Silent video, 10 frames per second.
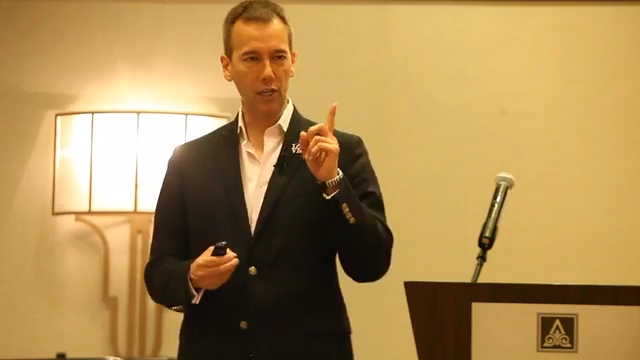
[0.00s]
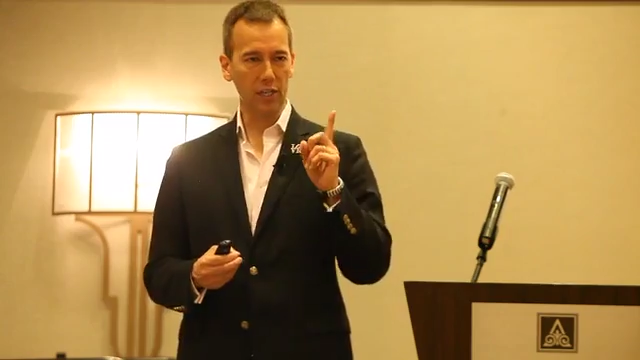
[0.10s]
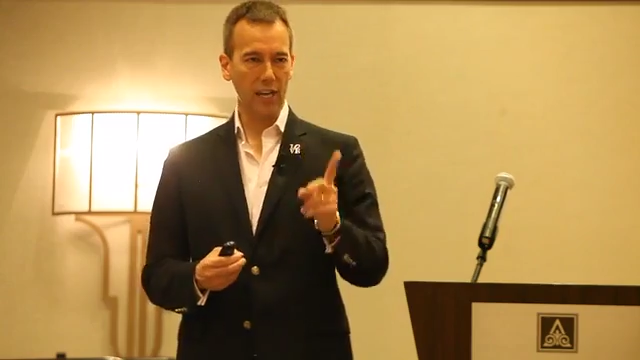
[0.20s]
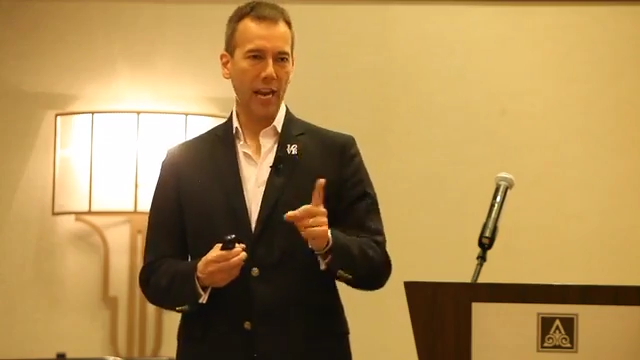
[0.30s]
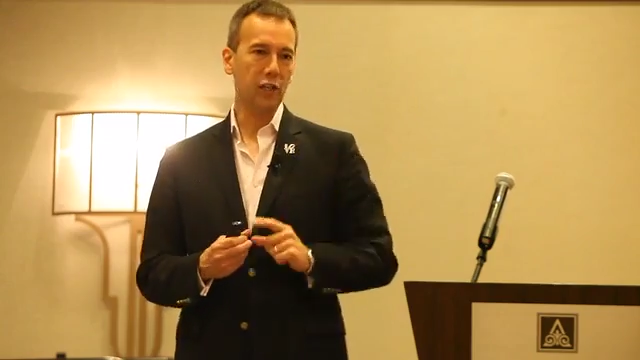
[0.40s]

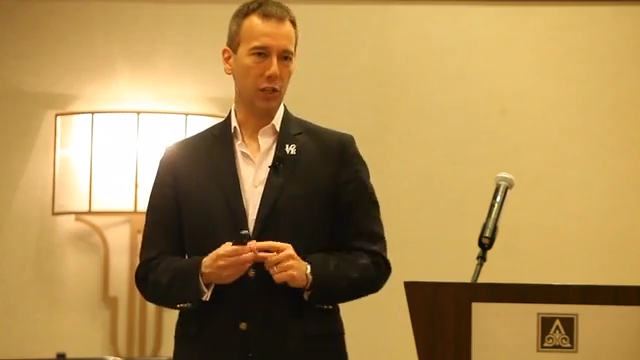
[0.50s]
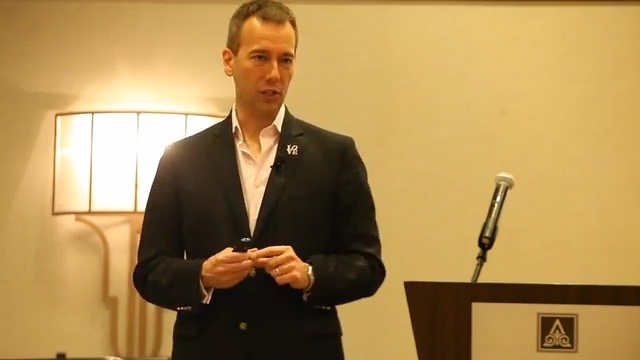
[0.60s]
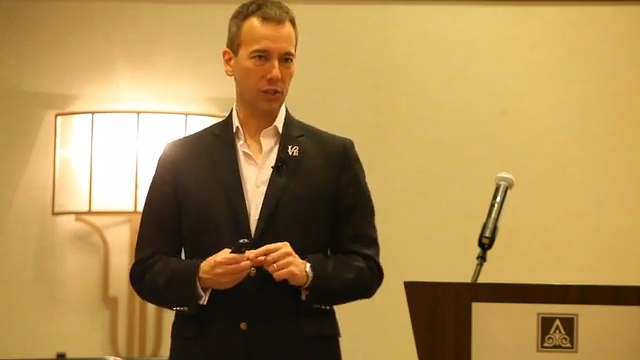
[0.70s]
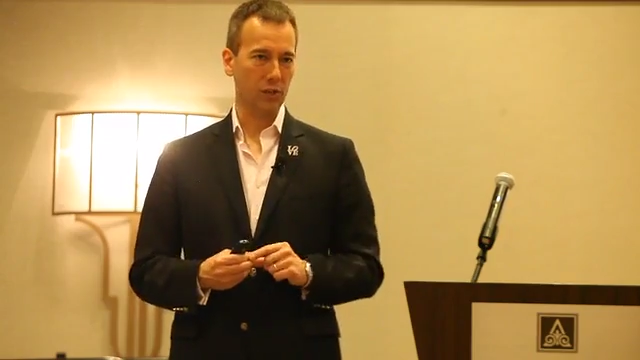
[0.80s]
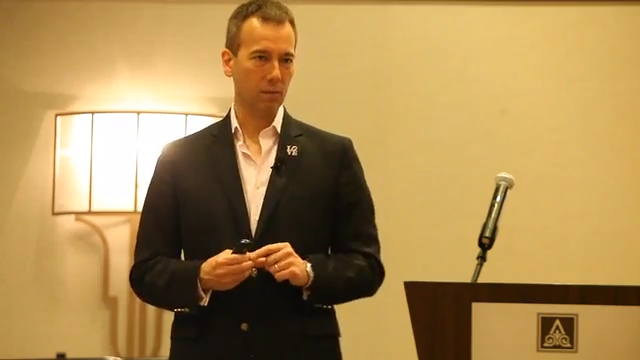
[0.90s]

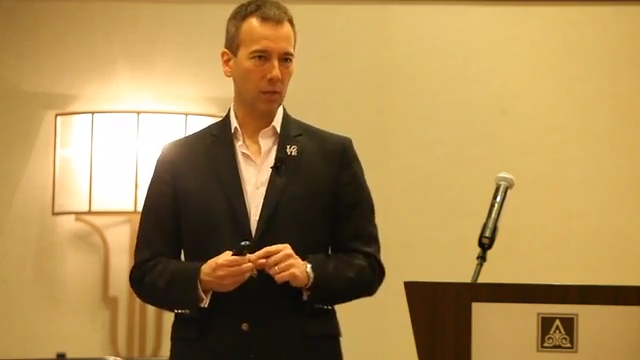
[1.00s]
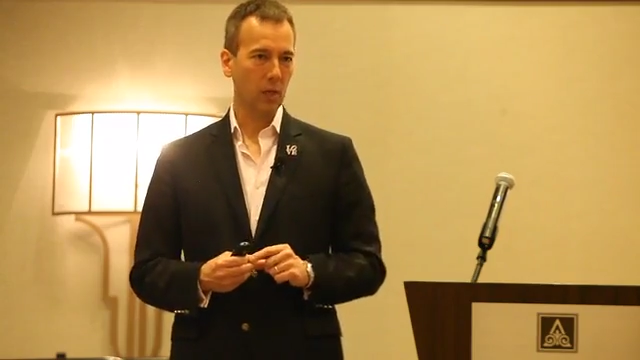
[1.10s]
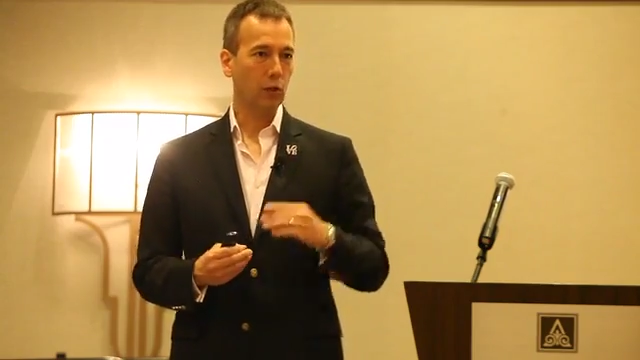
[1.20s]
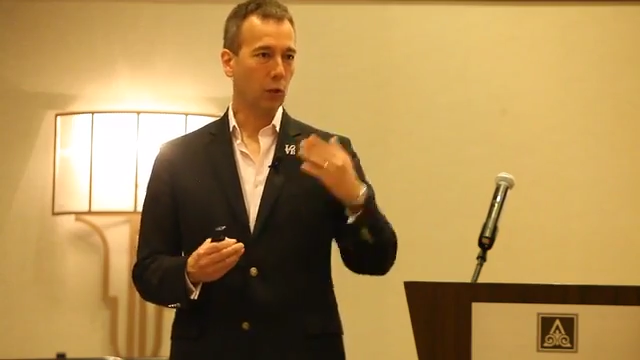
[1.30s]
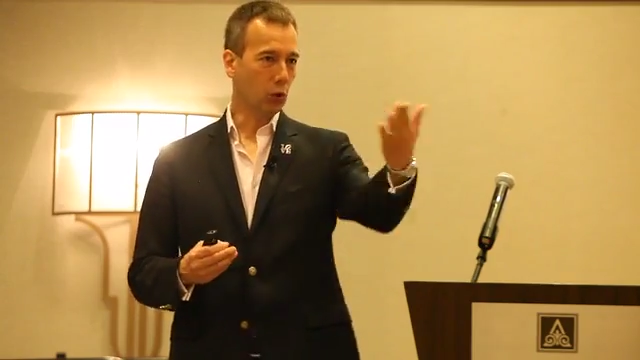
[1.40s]
contagious.
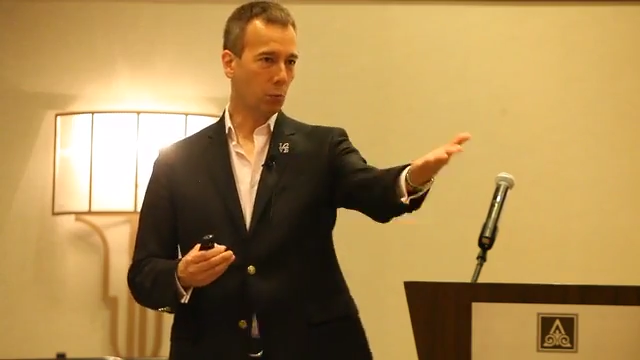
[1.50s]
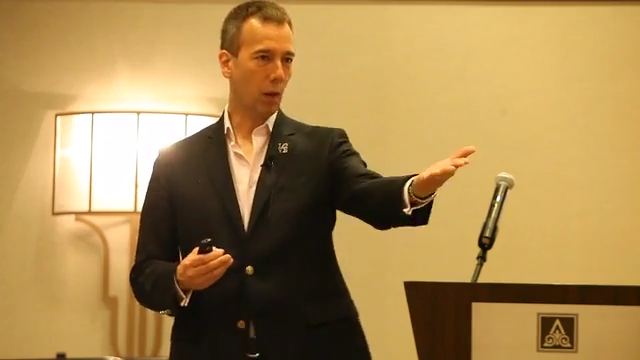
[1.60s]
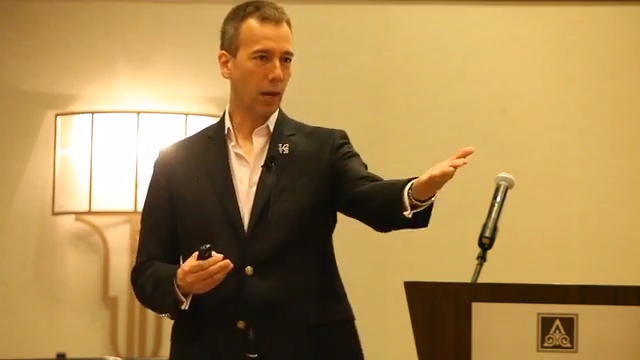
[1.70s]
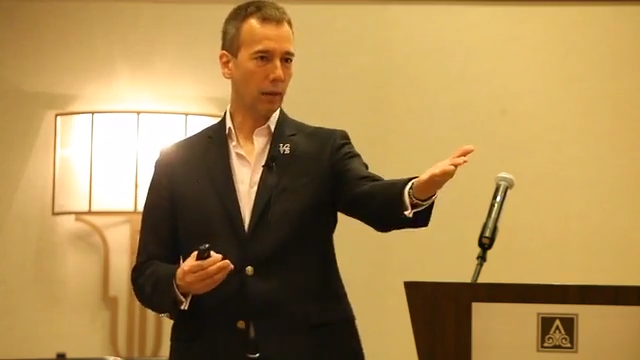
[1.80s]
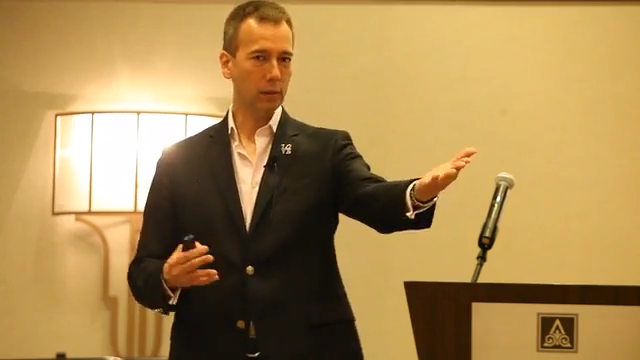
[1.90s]
You
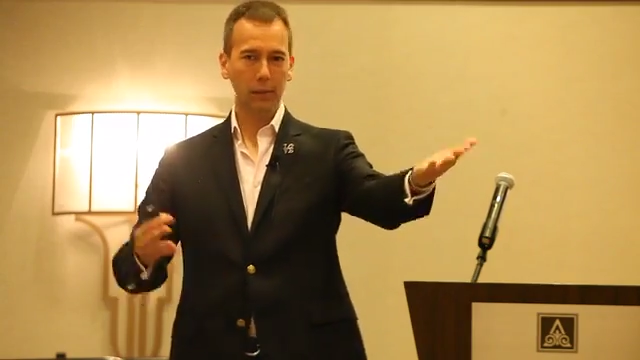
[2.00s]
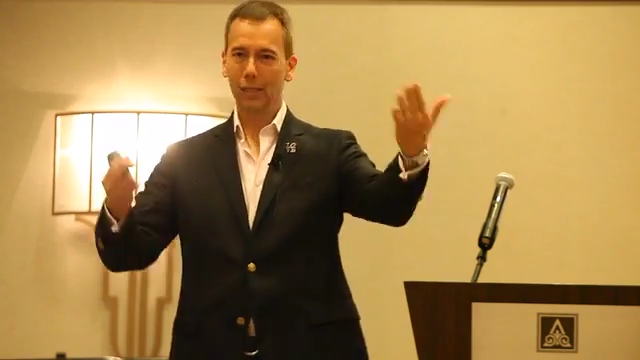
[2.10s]
smile,